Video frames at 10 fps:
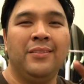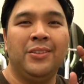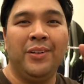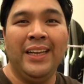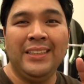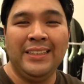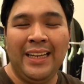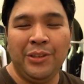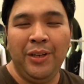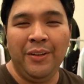So guys, that's
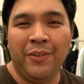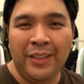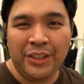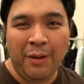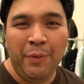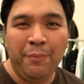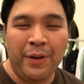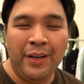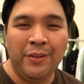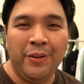actually it for the shopping
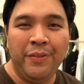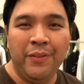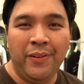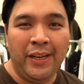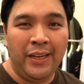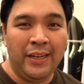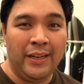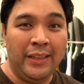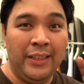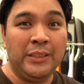part of the vlog.
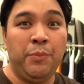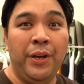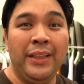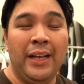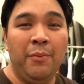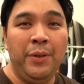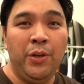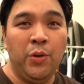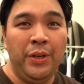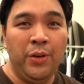At this point, I'll be
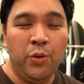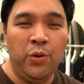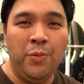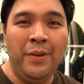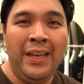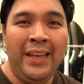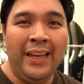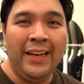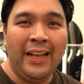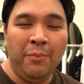going home
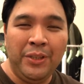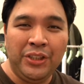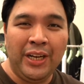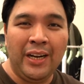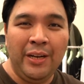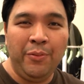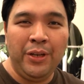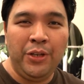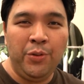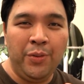and I'll be sharing
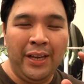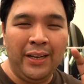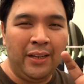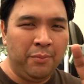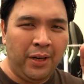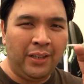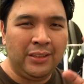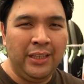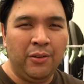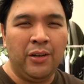with you an
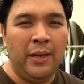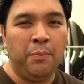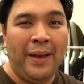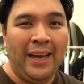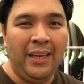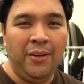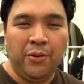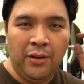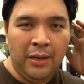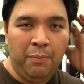unboxing or
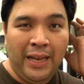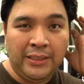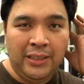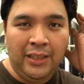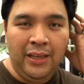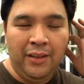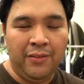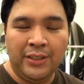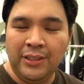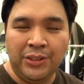unpacking or unplasticking,
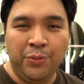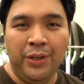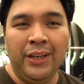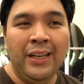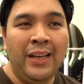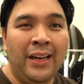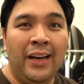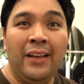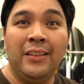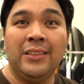if there's such a word,
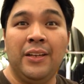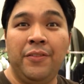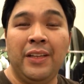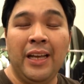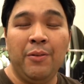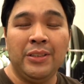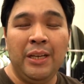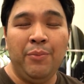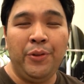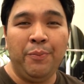the stuff that I was
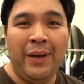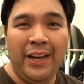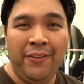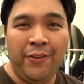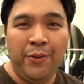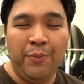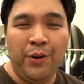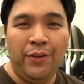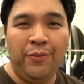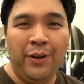able to buy from
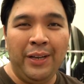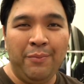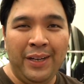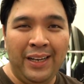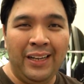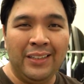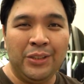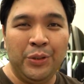Off-White Manila.